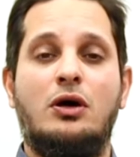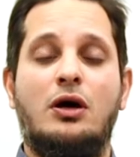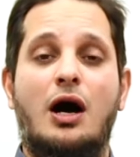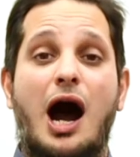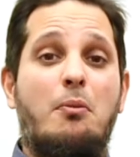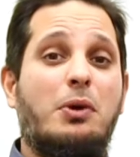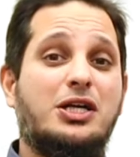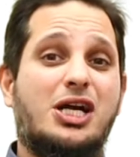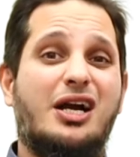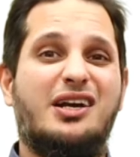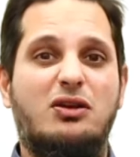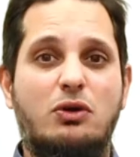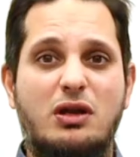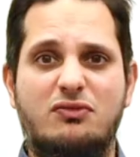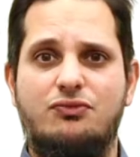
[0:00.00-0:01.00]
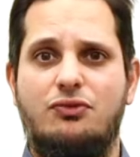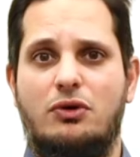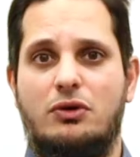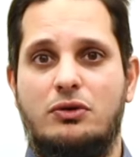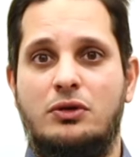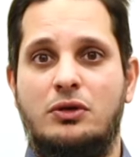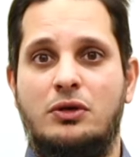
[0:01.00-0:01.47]
How much are they looking for,
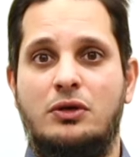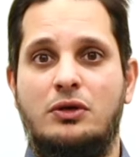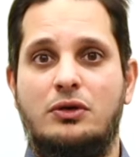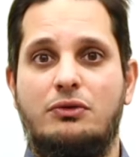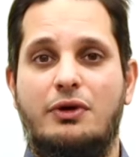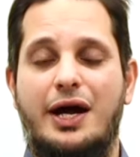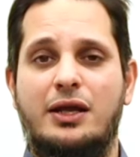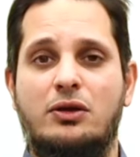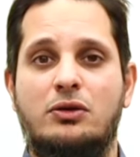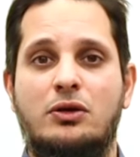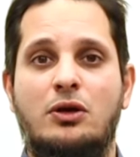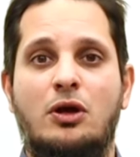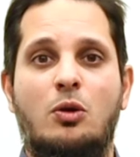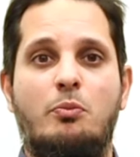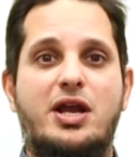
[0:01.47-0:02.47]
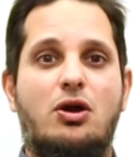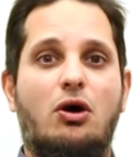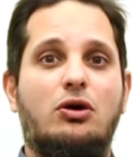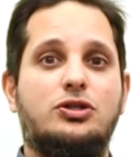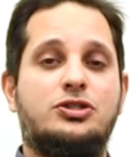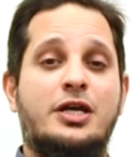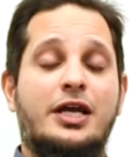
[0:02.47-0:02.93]
right?
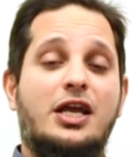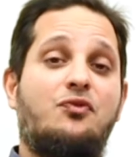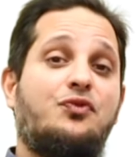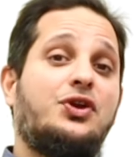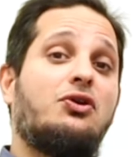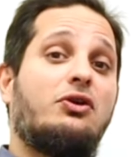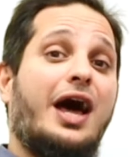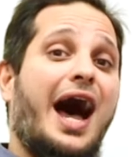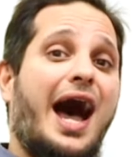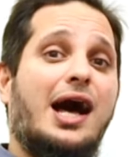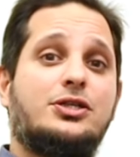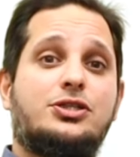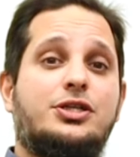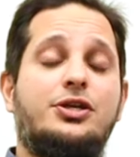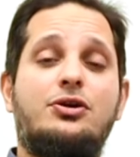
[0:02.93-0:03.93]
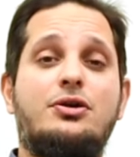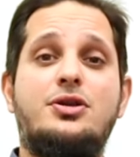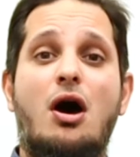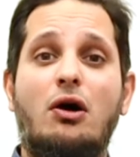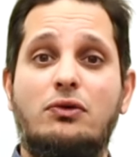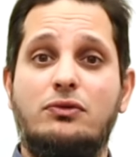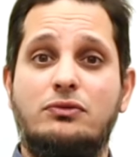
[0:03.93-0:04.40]
Because if you don't ask, you don't
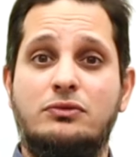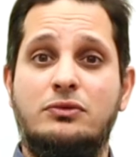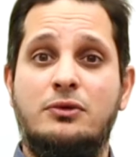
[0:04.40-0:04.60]
know.